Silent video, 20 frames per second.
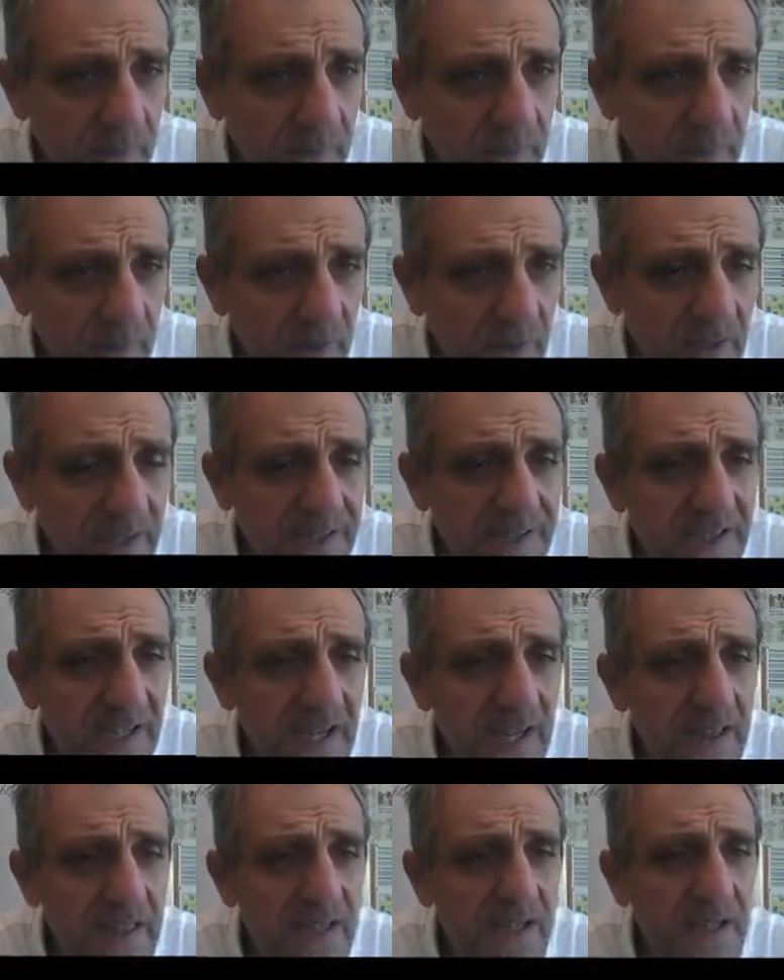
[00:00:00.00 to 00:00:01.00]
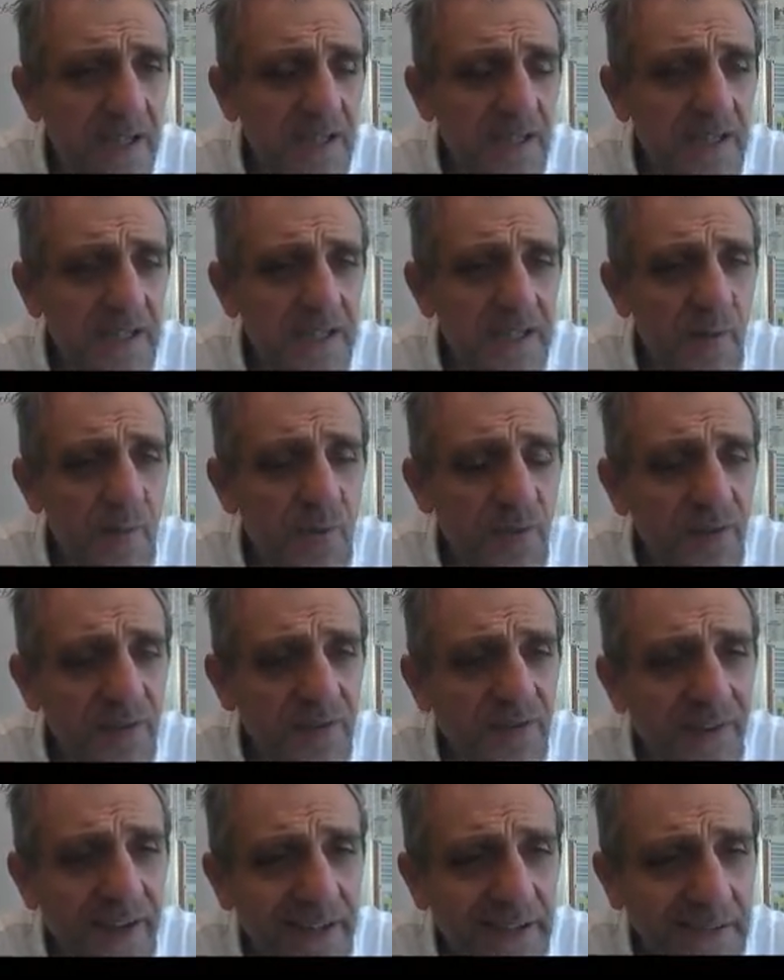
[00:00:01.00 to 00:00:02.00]
let's say the number
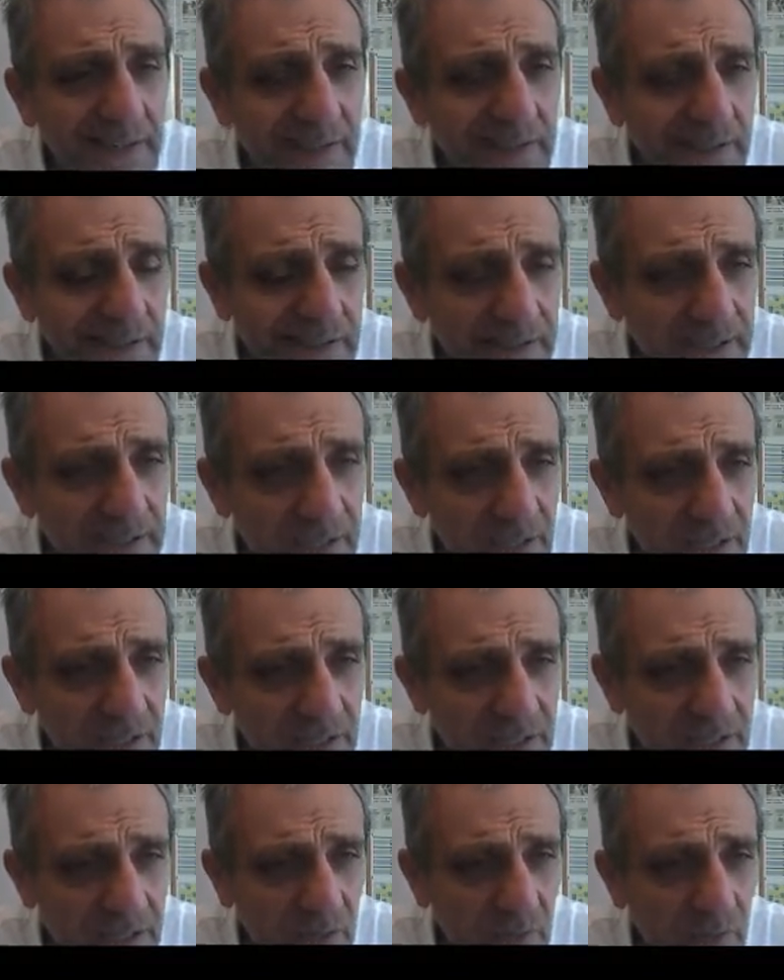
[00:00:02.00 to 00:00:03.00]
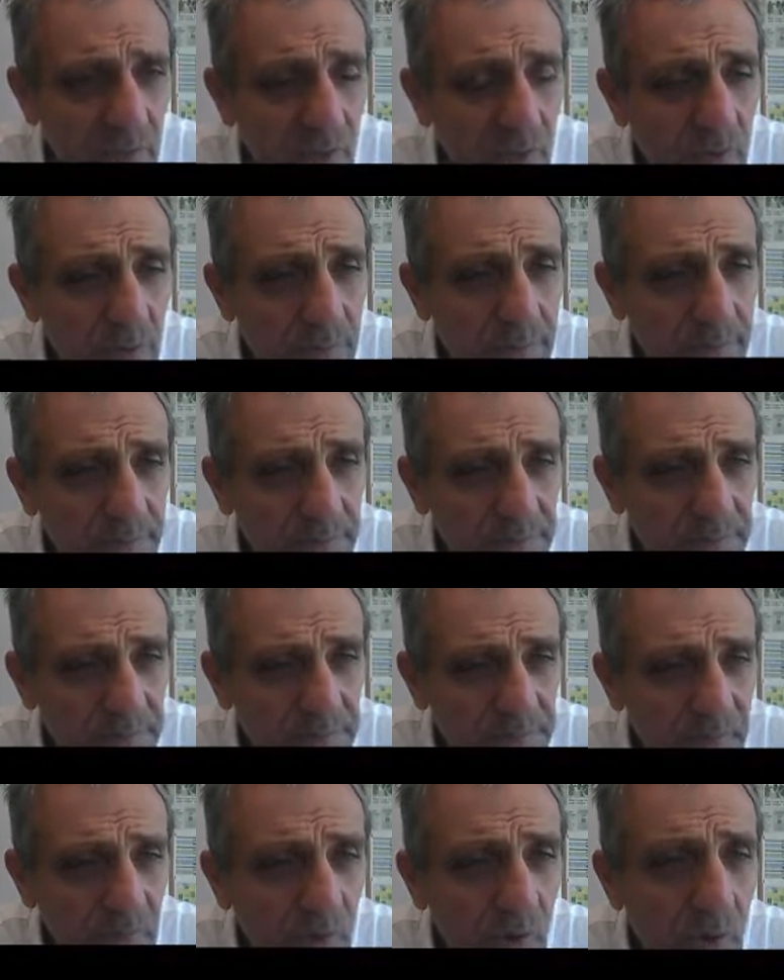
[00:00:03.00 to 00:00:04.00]
infected is 0.
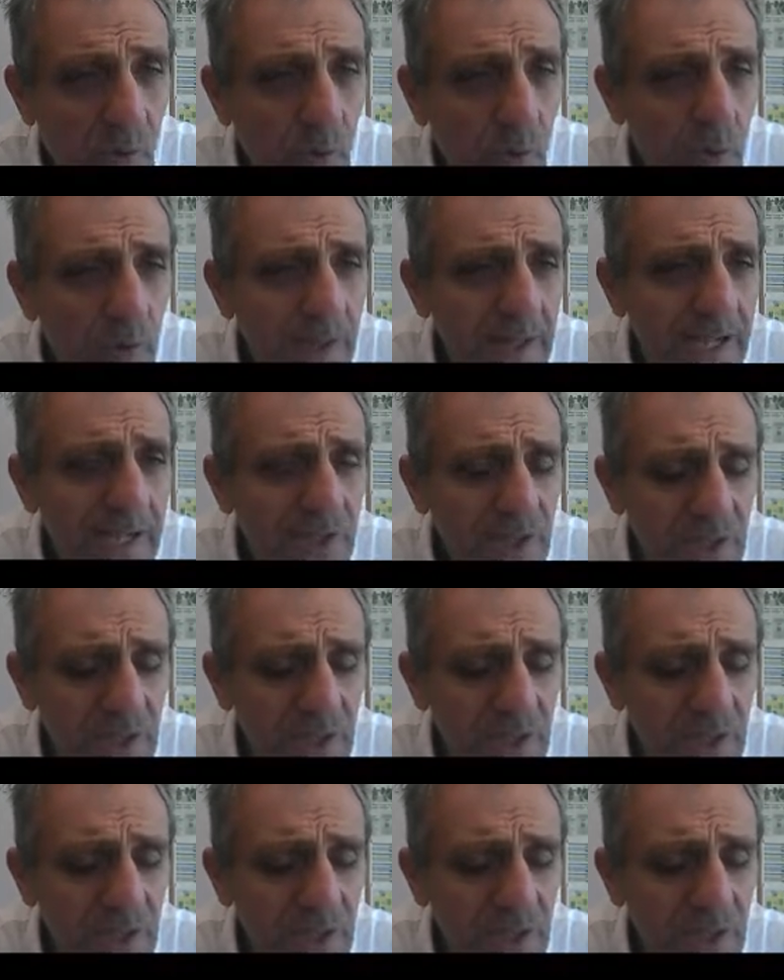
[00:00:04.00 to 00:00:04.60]
No, we'll actually